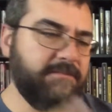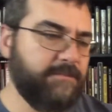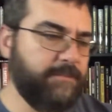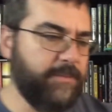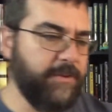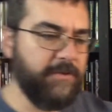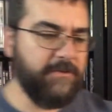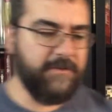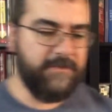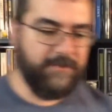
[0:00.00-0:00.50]

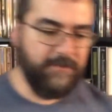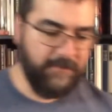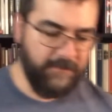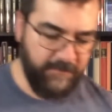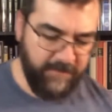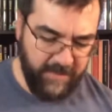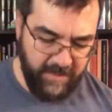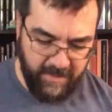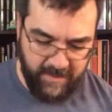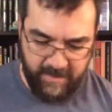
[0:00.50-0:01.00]
Beautiful,
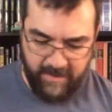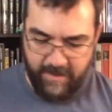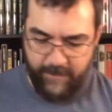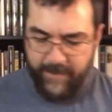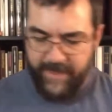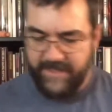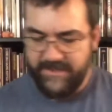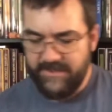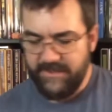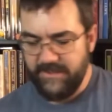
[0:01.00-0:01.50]

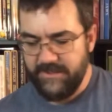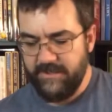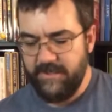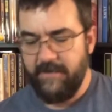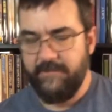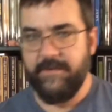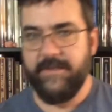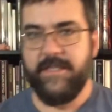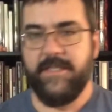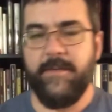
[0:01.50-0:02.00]
amazing
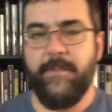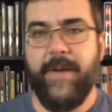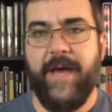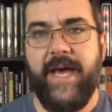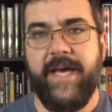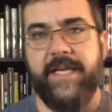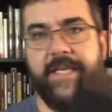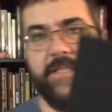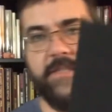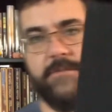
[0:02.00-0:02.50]
stuff. And then the
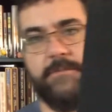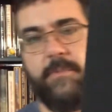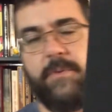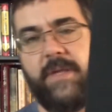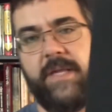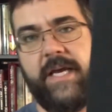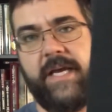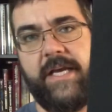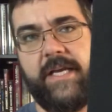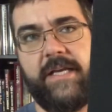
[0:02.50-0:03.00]
back is
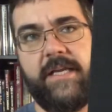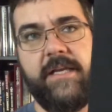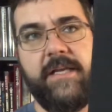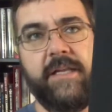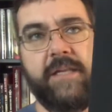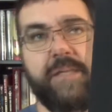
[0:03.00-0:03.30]
plain.